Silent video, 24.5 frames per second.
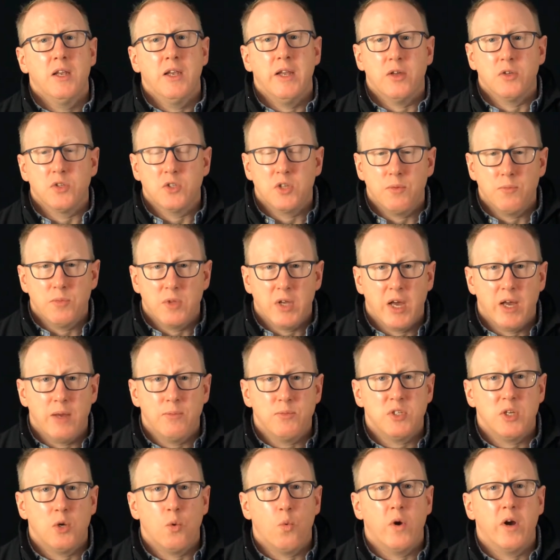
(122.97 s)
Now,
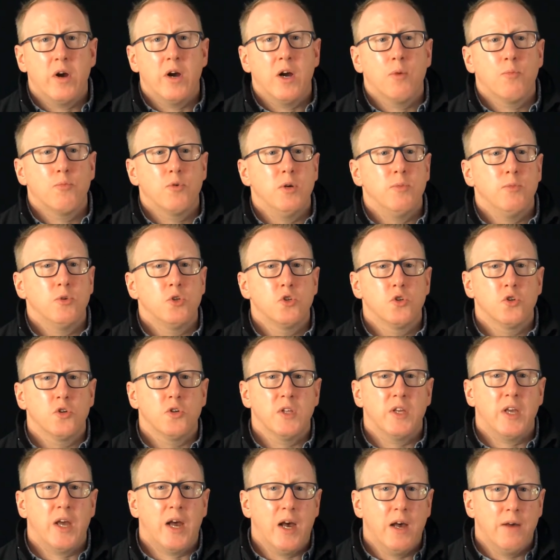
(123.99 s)
sometimes they wear out
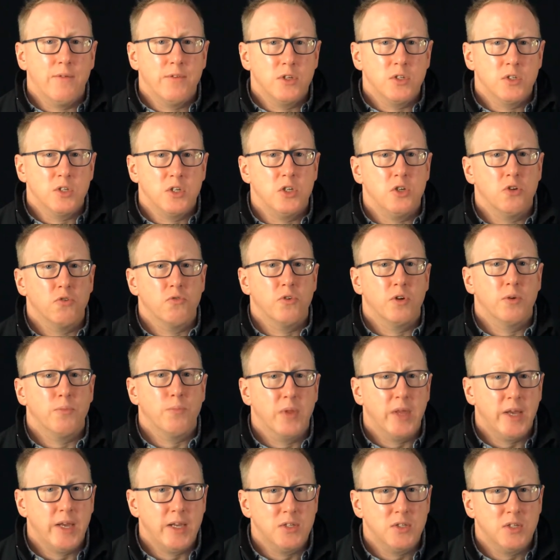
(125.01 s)
prematurely. Obviously, you're
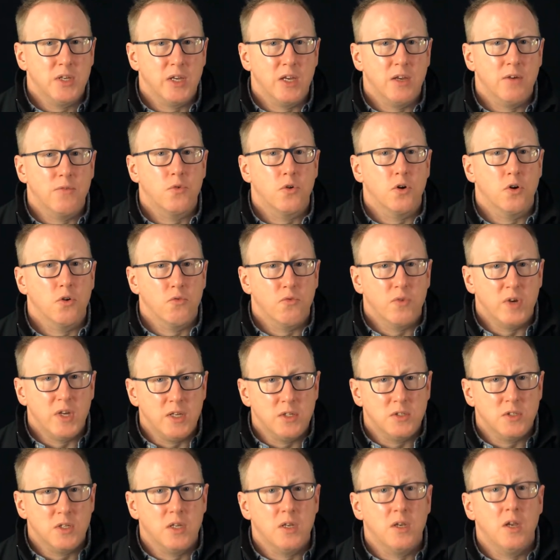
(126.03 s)
replacing it for a
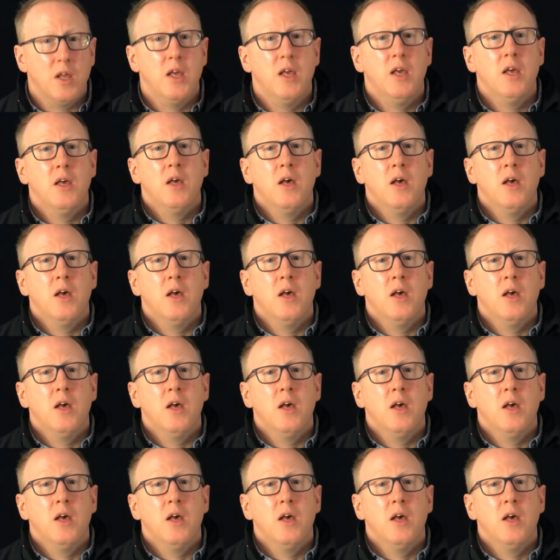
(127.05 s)
reason.